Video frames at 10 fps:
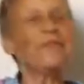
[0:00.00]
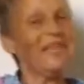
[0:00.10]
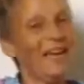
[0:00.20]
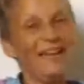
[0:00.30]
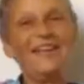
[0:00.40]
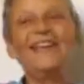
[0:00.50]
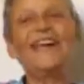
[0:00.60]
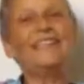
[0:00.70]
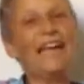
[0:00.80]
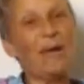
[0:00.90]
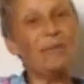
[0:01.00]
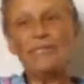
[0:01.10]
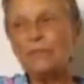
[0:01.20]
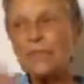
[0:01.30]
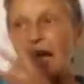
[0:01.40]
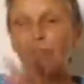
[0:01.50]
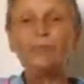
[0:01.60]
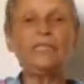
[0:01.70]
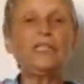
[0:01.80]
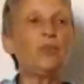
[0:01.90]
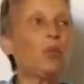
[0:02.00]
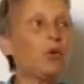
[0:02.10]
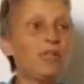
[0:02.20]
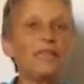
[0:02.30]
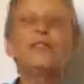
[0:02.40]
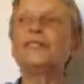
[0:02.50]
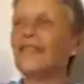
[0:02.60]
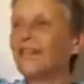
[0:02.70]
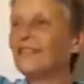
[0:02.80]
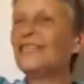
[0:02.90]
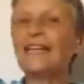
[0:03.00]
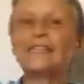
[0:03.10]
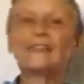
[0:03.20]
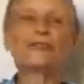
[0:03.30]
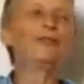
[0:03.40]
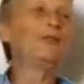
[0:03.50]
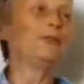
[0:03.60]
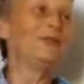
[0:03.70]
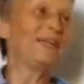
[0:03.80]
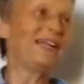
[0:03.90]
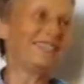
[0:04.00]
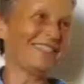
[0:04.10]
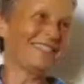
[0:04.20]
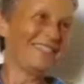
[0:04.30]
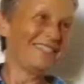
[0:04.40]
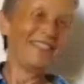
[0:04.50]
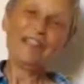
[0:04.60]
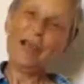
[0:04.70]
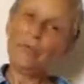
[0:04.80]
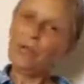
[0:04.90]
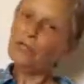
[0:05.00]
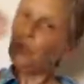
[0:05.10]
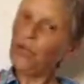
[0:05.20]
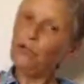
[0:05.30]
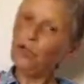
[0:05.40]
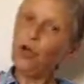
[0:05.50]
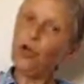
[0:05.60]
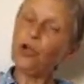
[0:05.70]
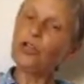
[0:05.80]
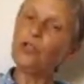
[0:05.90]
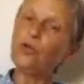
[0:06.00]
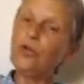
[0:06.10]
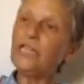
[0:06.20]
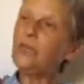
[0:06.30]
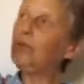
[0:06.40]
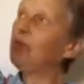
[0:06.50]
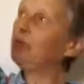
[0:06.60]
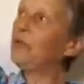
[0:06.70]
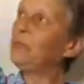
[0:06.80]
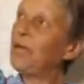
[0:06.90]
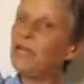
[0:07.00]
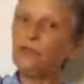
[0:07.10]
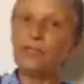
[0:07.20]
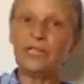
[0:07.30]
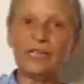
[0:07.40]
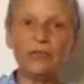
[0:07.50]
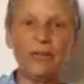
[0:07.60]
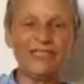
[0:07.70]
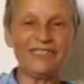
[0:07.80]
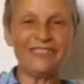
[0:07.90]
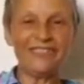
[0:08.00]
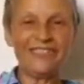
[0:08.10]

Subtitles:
Yeah, and something happens in the morning and you say, that's got to do with that. And by 12 o'clock you're already being prepared for the next bit.